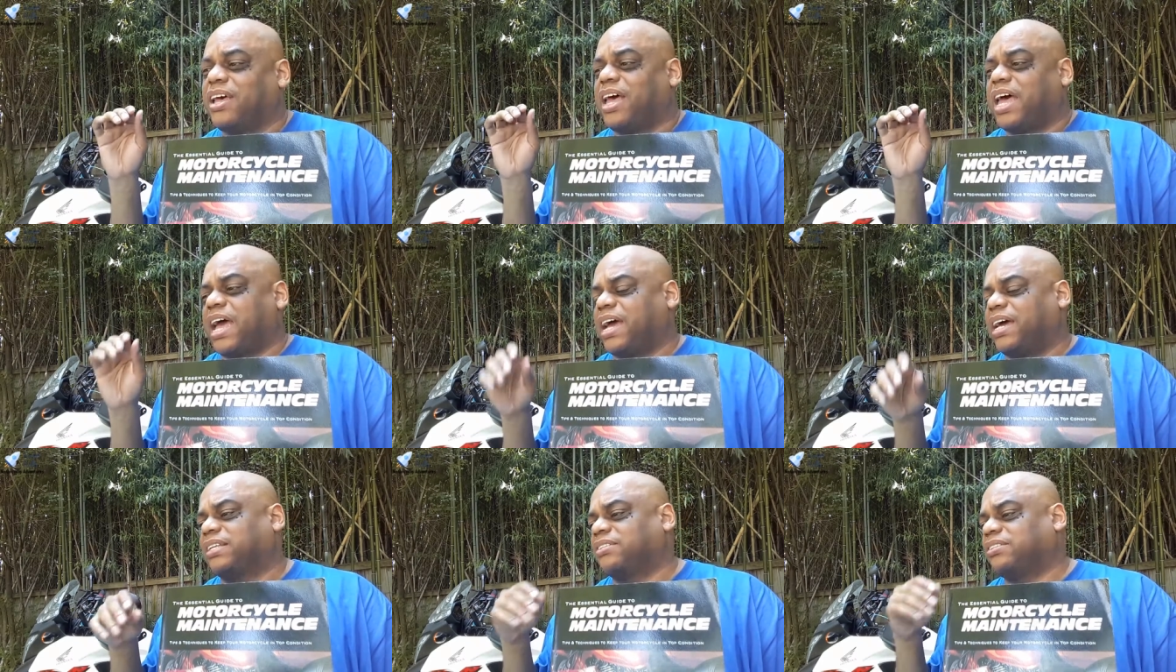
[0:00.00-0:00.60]

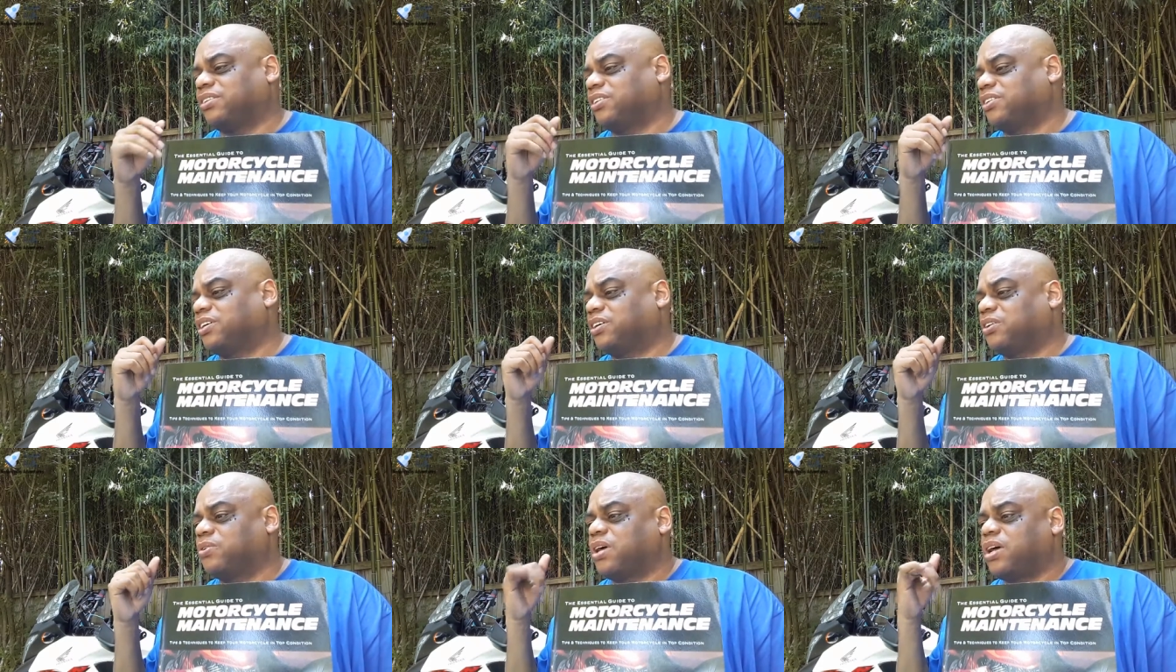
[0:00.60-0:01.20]
and you
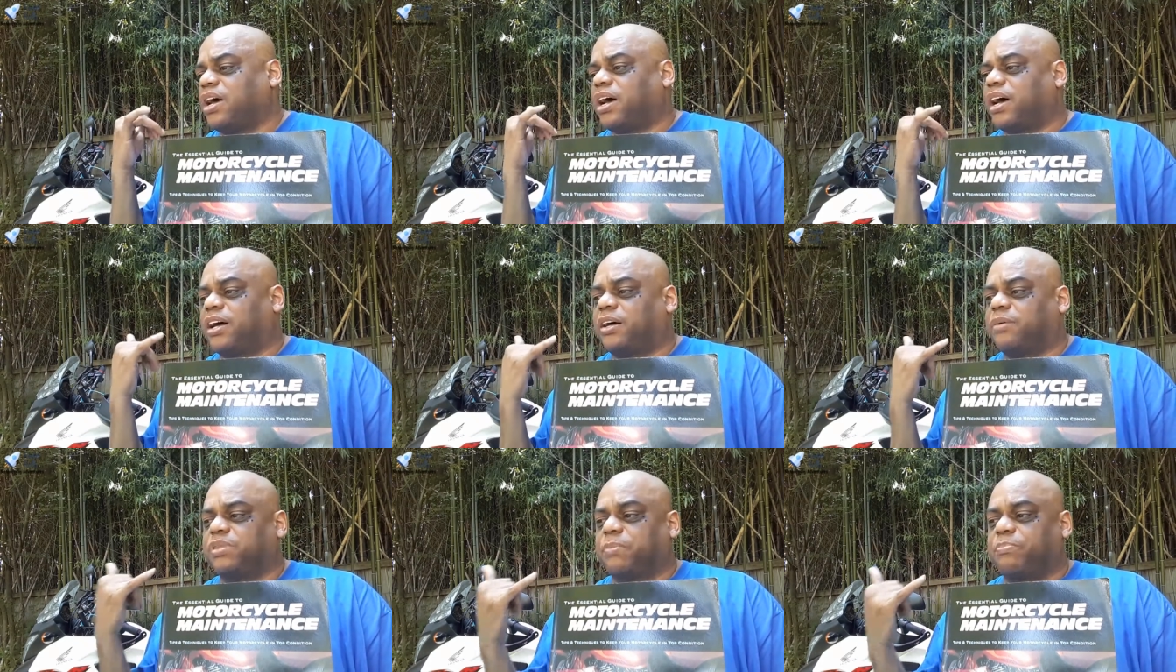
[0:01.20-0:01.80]
know
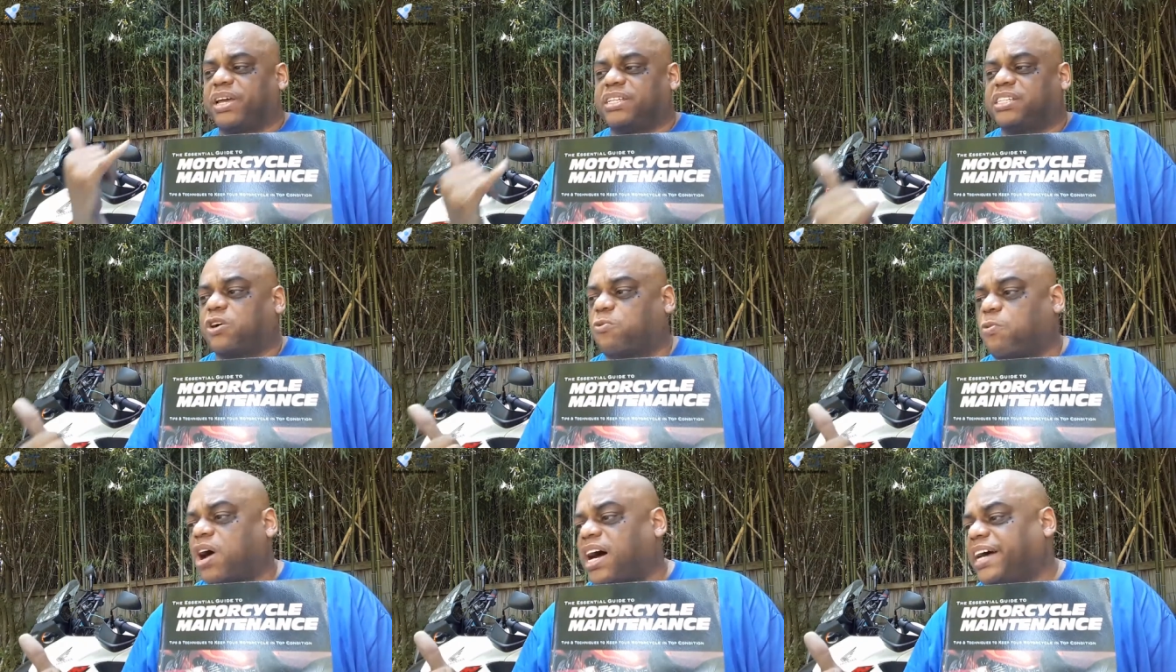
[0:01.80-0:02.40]
um, the basic
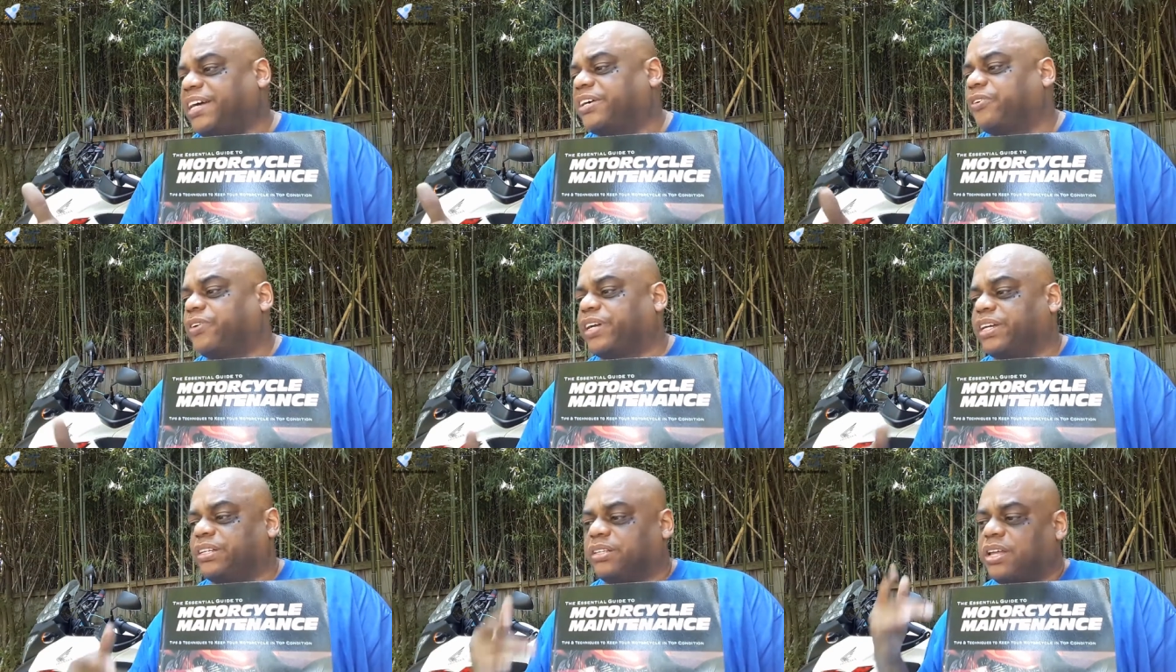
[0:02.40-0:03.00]

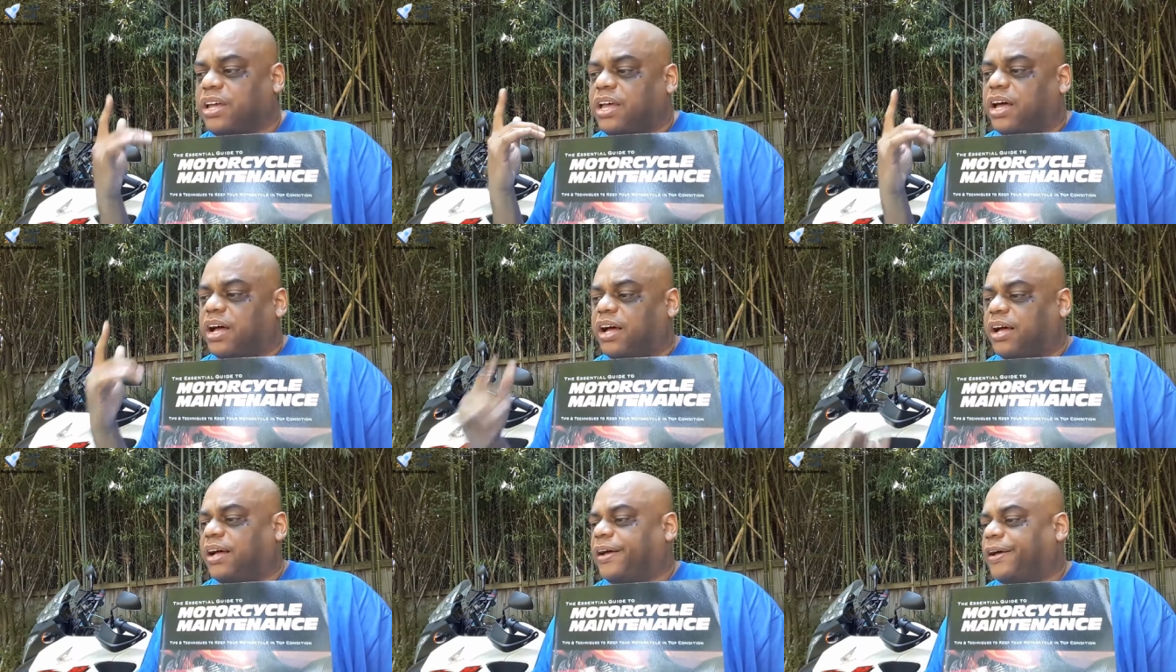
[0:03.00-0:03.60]
wiring.
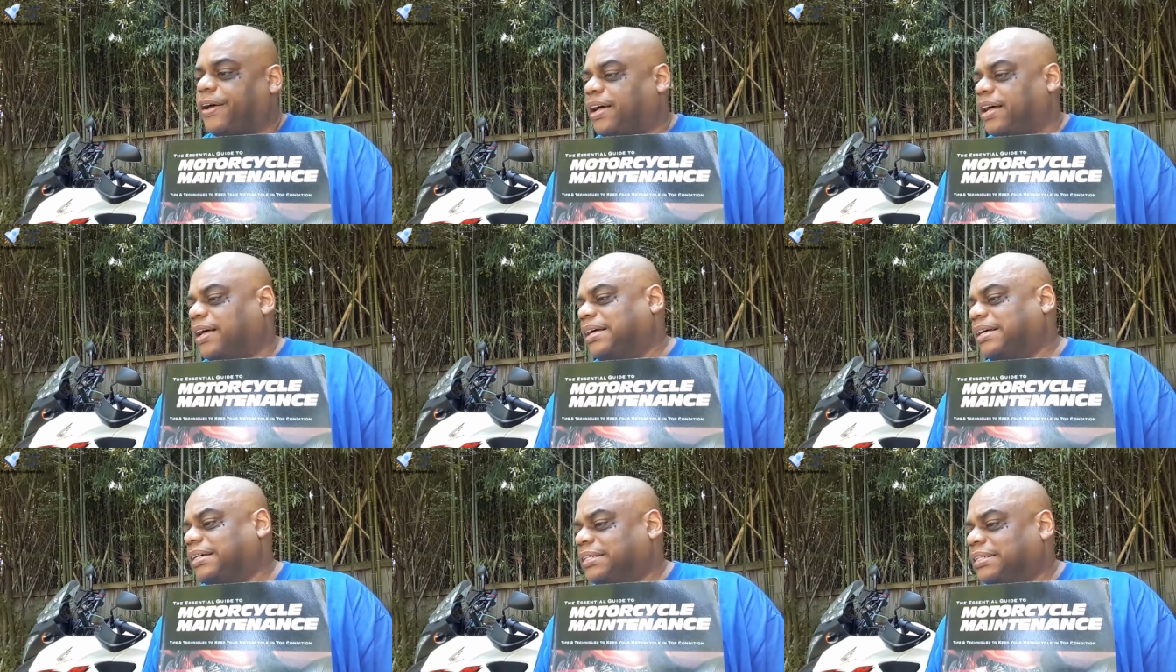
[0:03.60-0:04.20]

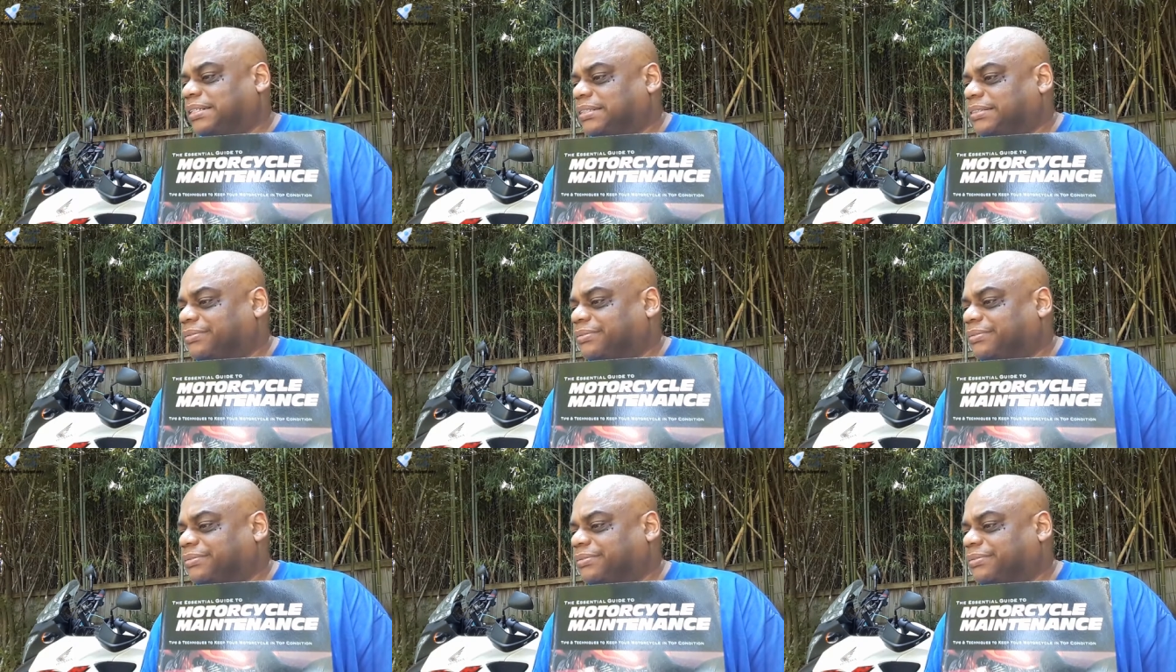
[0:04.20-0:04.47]
Uh,